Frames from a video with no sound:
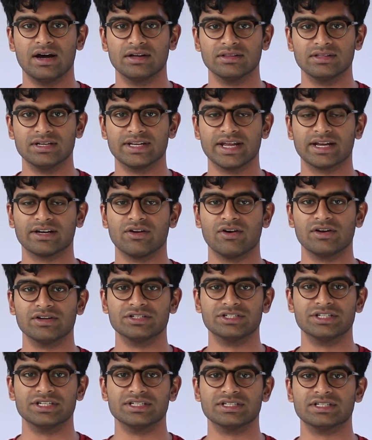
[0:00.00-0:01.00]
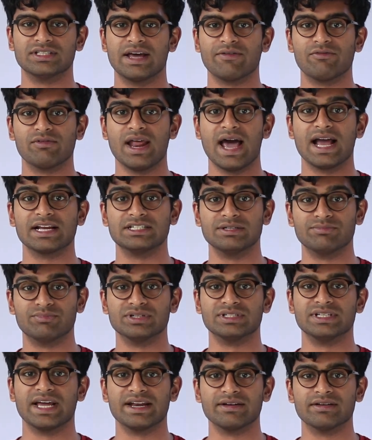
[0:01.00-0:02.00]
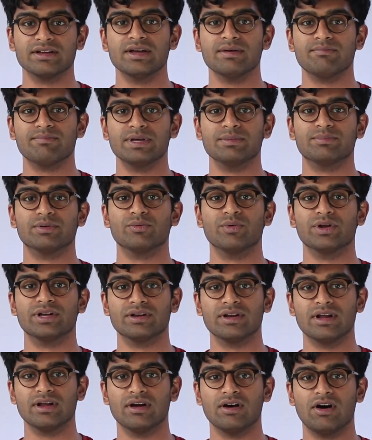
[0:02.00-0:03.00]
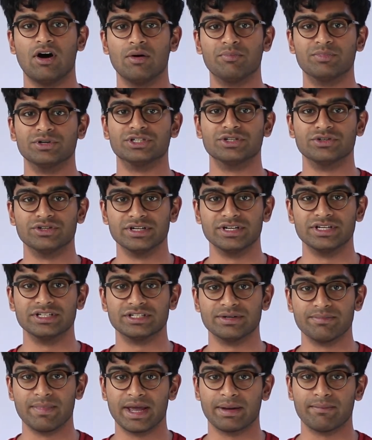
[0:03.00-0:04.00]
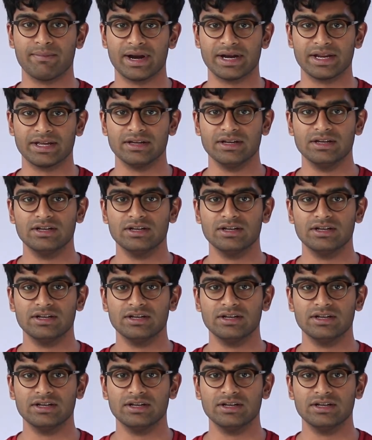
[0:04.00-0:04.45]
the technologies that will actually present people with opportunities to make money.